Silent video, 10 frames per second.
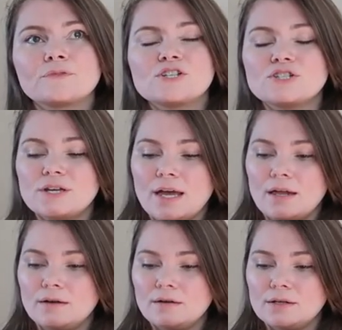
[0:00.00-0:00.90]

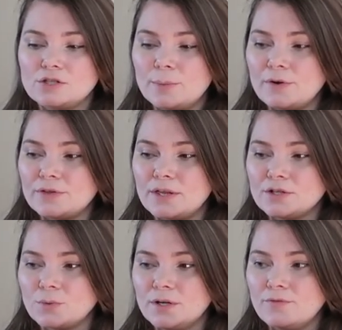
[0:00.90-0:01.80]
shit your birthday the
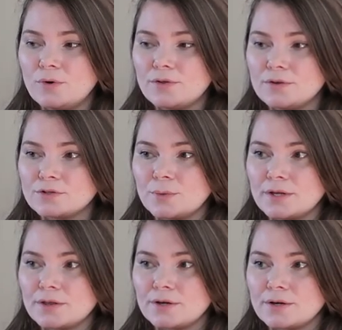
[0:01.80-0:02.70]
24th or the
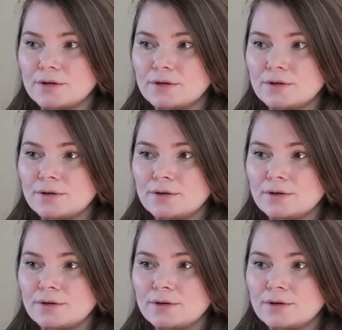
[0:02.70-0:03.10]
23rd?